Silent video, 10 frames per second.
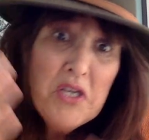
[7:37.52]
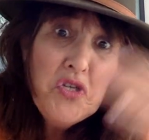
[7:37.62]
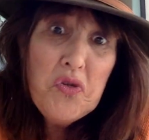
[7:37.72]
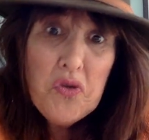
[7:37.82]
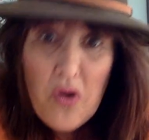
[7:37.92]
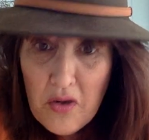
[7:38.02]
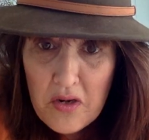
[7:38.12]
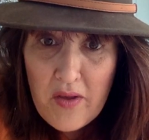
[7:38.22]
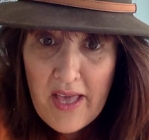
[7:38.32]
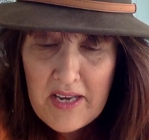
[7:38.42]
Do you not
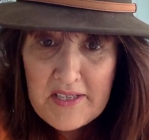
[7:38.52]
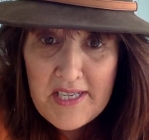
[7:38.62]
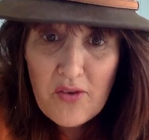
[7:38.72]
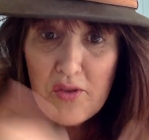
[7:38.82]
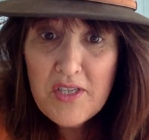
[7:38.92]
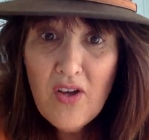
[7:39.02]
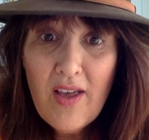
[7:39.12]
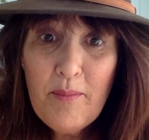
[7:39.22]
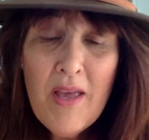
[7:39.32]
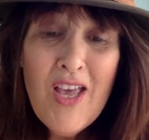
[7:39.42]
know how to tell the
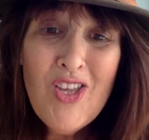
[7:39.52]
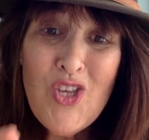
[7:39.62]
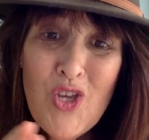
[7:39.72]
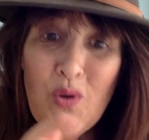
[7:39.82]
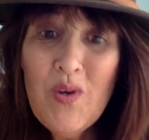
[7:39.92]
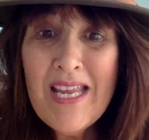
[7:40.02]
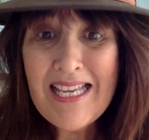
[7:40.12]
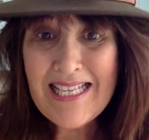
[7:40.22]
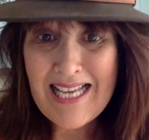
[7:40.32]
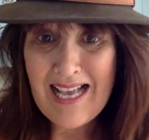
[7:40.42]
time? You
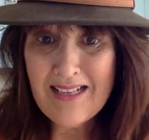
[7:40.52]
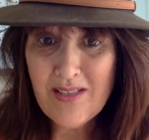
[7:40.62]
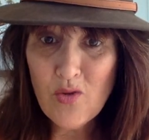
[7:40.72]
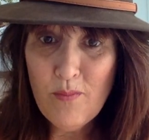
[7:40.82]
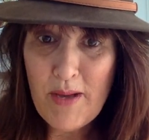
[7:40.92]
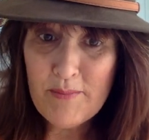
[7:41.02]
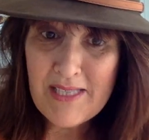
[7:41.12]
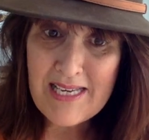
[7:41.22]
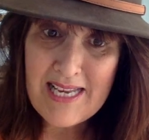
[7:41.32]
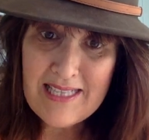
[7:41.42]
need to ask your mums
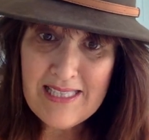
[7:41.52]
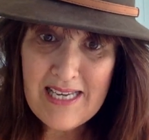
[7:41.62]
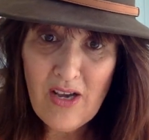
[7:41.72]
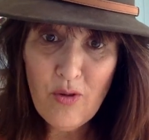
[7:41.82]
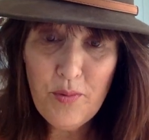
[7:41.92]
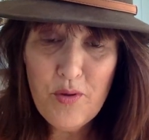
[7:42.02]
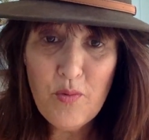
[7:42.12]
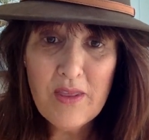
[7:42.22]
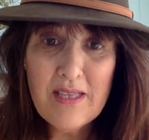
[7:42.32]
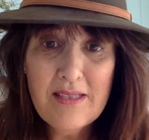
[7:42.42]
and dads to help you
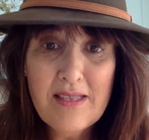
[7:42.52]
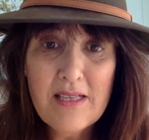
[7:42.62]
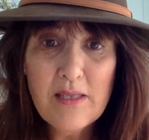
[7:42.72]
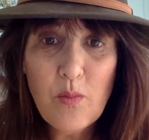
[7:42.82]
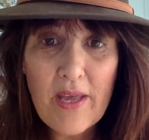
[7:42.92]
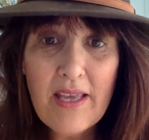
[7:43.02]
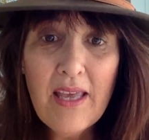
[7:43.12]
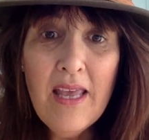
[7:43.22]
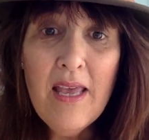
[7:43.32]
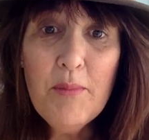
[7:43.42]
with this week,
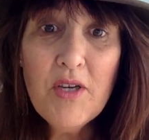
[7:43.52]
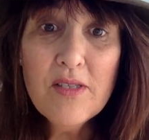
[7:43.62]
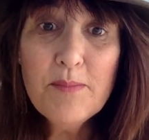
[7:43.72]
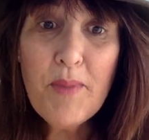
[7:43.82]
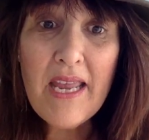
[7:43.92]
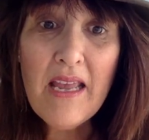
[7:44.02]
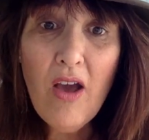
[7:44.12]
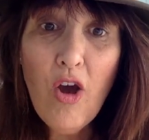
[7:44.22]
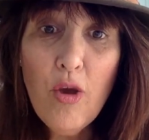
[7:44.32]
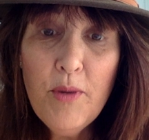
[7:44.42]
because being at
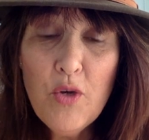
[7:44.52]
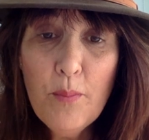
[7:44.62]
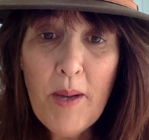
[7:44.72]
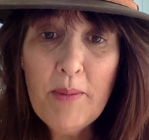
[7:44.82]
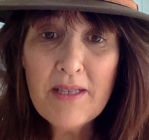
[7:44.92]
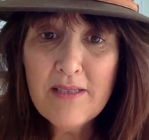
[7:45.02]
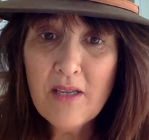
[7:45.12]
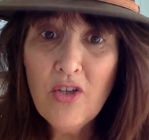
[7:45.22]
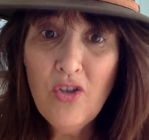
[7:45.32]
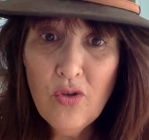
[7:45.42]
home in your bubble is a
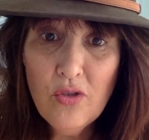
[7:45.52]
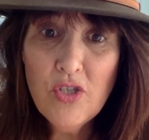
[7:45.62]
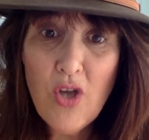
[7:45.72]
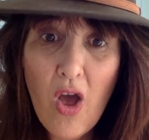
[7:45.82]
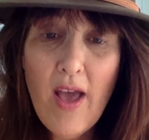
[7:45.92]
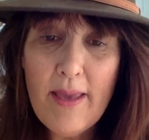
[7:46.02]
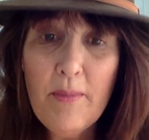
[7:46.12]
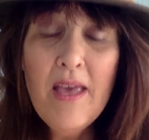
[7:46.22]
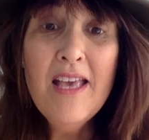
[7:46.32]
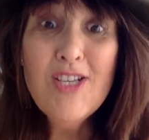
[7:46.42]
good time
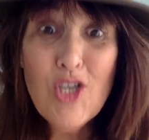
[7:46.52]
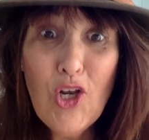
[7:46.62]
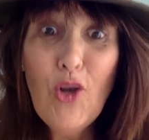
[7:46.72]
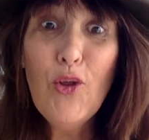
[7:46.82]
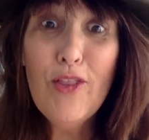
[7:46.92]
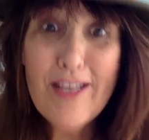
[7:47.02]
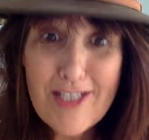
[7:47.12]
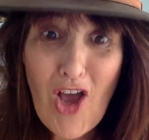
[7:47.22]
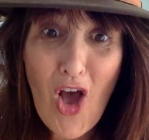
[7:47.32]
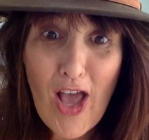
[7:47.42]
to learn the
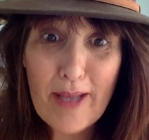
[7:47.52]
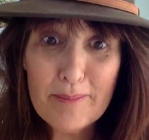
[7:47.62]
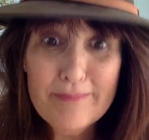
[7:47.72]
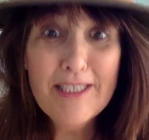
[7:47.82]
time.